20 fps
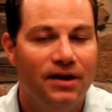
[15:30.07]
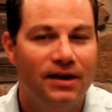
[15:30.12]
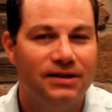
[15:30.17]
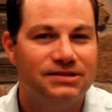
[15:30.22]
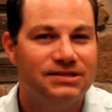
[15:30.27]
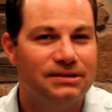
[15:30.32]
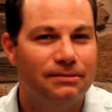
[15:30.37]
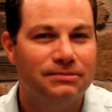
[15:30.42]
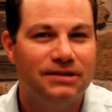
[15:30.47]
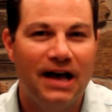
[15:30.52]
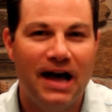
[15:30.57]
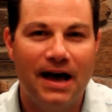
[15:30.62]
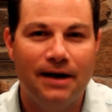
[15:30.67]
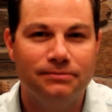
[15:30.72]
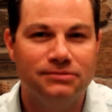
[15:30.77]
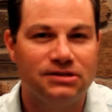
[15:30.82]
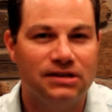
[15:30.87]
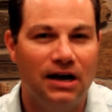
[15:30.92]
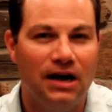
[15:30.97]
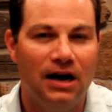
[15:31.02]

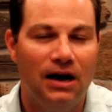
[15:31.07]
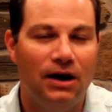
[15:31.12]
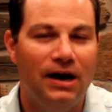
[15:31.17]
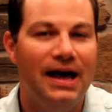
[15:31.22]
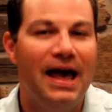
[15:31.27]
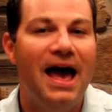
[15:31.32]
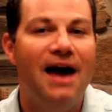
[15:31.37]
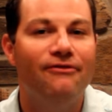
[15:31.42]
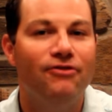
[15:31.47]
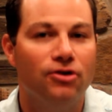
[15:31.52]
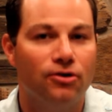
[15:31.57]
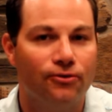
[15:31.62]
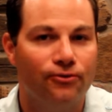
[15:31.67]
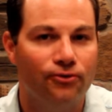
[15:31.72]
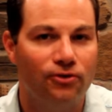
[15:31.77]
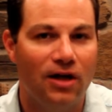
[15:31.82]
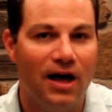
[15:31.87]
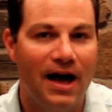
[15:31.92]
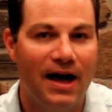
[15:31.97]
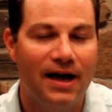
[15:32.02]
sometimes a heavier
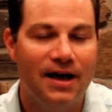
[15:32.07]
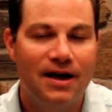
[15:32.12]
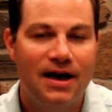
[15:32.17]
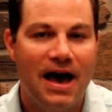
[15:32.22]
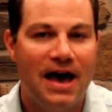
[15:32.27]
fly,